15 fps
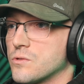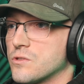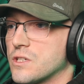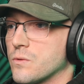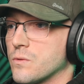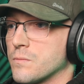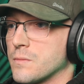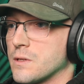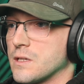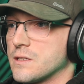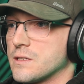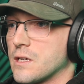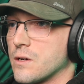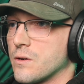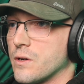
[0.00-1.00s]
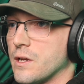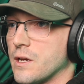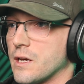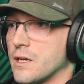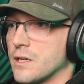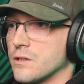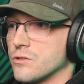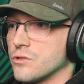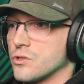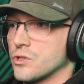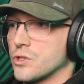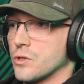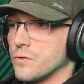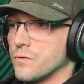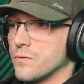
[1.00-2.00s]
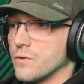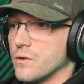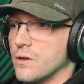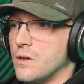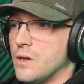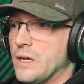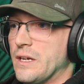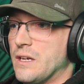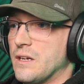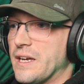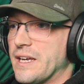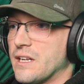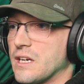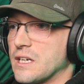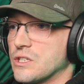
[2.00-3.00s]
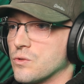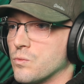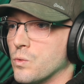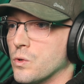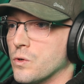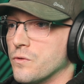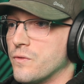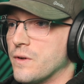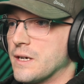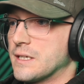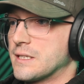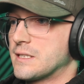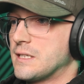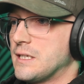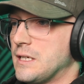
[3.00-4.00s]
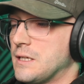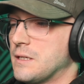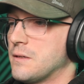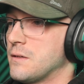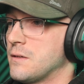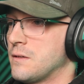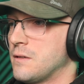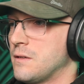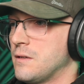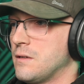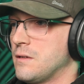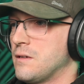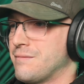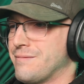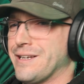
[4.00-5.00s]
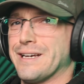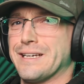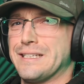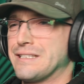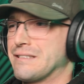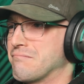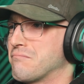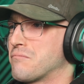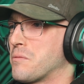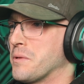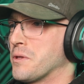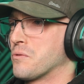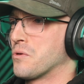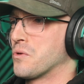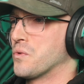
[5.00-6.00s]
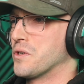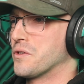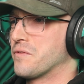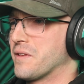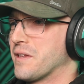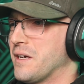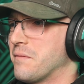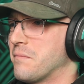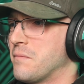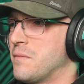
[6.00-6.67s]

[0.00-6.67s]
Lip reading: We'll stick with military and just go for a nice warfare scene. Nice, probably the wrong word for that.